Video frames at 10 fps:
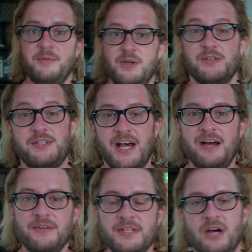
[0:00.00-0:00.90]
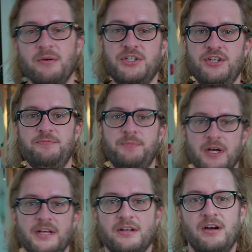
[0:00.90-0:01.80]
because David, our Chief
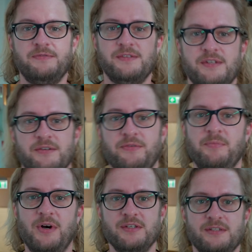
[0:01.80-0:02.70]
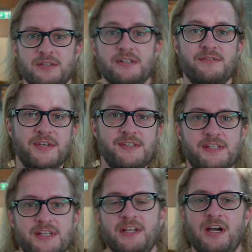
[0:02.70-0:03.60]
Product Officer from Boston, is
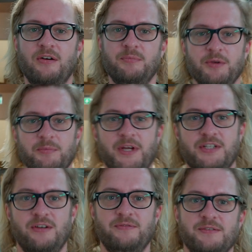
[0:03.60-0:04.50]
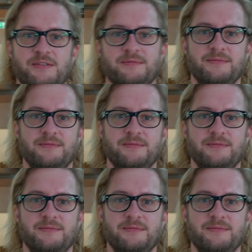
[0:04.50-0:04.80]
visiting our Budapest office.